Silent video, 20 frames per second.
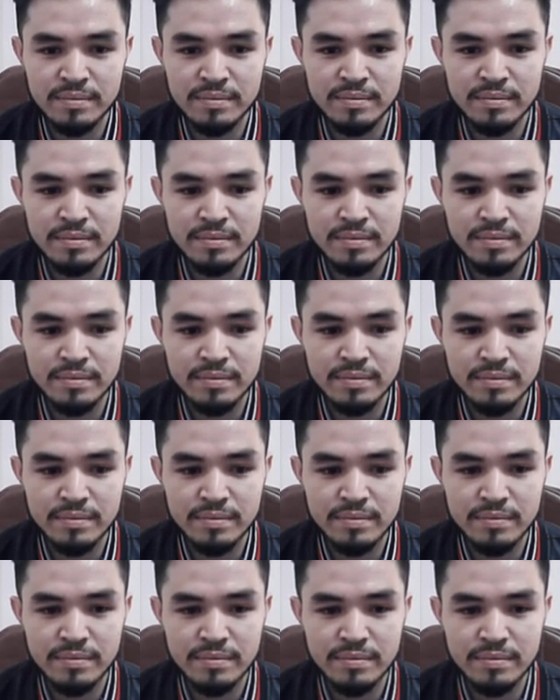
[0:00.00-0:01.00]

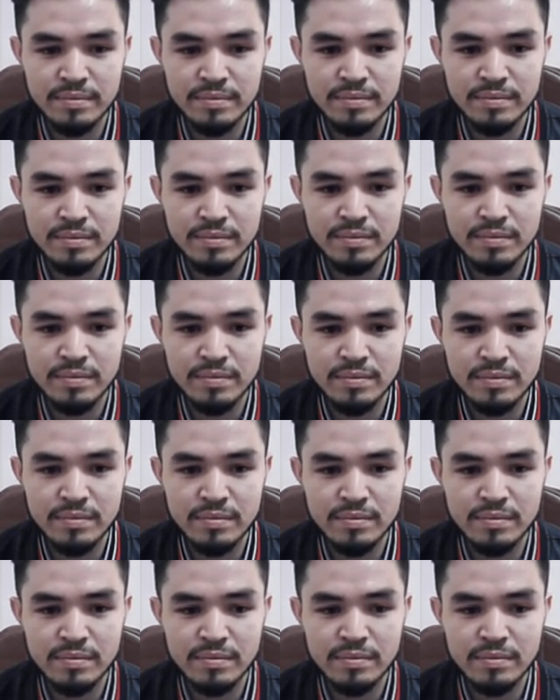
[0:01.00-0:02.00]

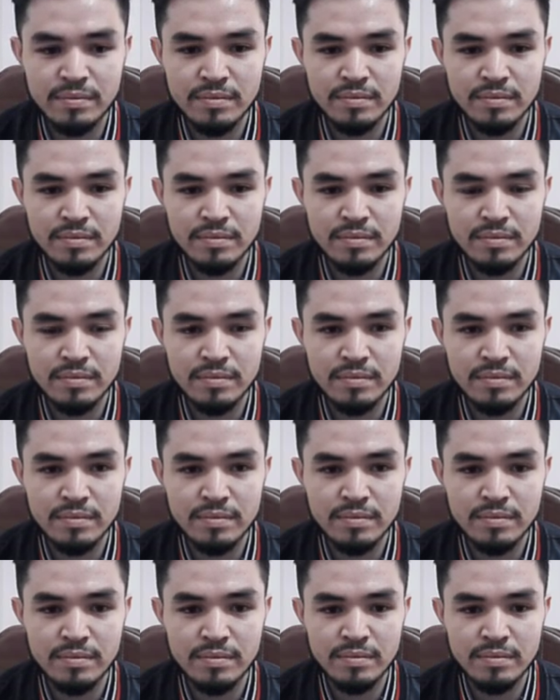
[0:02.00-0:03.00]

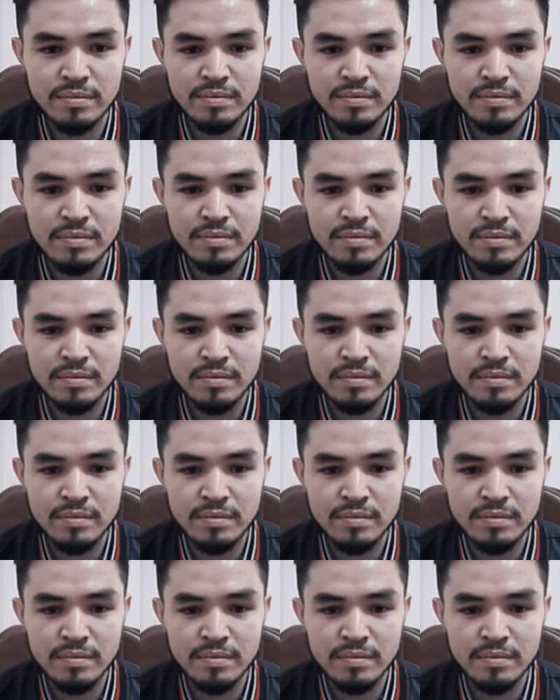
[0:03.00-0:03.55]
Nobody speaks.